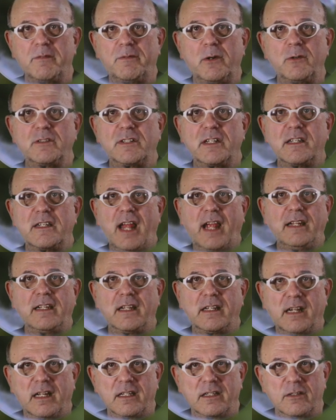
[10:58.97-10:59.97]
the folks at
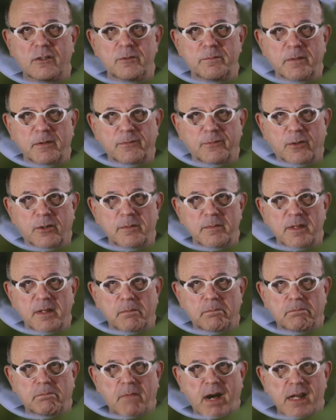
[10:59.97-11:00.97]
Technicolor who performed the
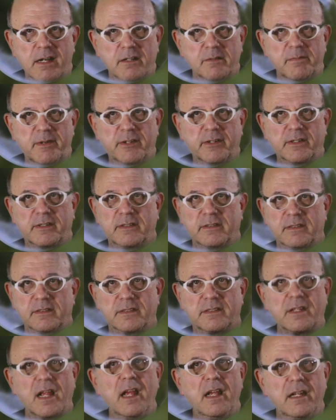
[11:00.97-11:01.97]
modern
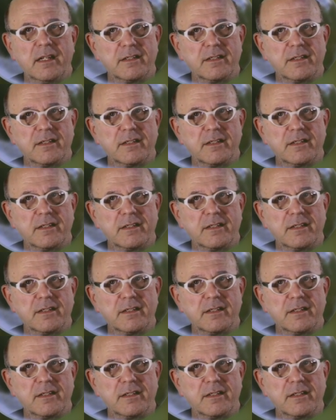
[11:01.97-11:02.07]
miracles